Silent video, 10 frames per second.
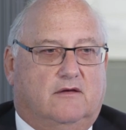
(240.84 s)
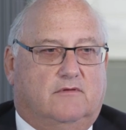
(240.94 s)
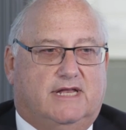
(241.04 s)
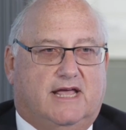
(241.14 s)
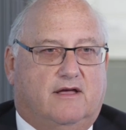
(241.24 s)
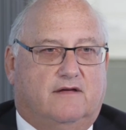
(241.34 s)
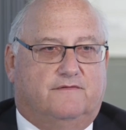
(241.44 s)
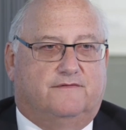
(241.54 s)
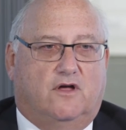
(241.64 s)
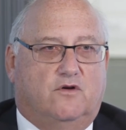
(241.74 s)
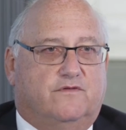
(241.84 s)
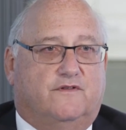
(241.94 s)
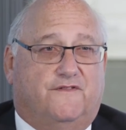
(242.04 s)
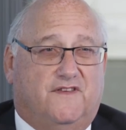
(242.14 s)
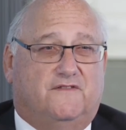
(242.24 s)
we now have over
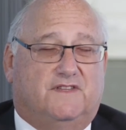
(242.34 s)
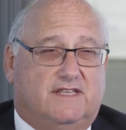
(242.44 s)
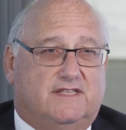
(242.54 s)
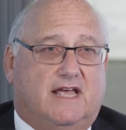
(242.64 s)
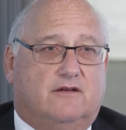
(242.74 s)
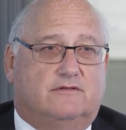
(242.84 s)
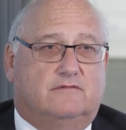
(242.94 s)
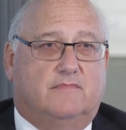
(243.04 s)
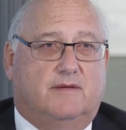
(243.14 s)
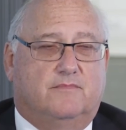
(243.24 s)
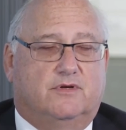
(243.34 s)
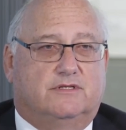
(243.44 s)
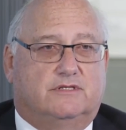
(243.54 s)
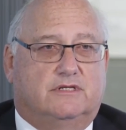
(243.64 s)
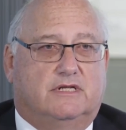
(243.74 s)
50,000
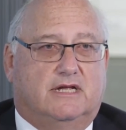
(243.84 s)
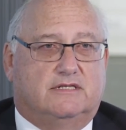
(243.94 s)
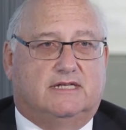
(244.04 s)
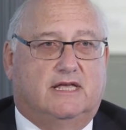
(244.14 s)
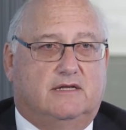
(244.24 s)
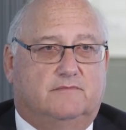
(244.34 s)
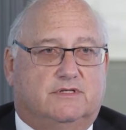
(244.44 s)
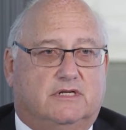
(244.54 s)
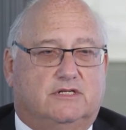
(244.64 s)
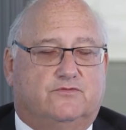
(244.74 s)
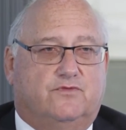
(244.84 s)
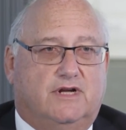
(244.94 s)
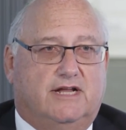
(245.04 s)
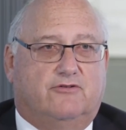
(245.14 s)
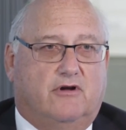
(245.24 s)
members in our schemes, and it's
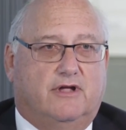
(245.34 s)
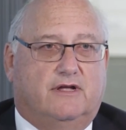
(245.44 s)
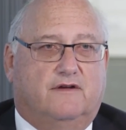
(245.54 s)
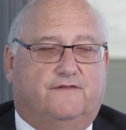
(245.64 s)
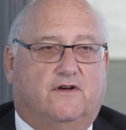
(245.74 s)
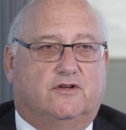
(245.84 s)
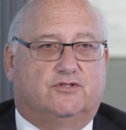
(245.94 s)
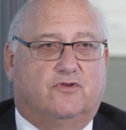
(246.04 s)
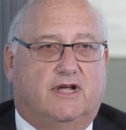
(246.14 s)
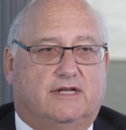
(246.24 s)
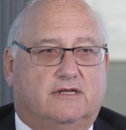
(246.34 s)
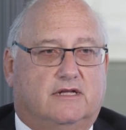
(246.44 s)
really growing at a fast rate.